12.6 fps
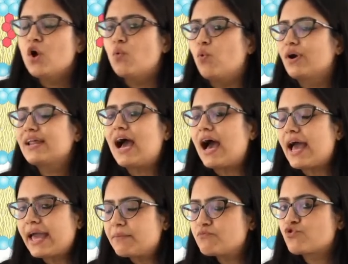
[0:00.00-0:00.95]
what
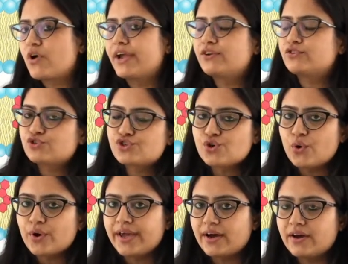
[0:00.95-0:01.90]
I am trying to show
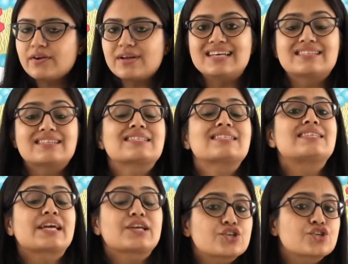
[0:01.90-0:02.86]
here is a
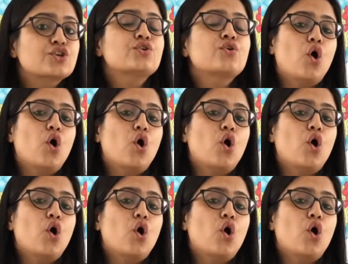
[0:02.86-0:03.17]
section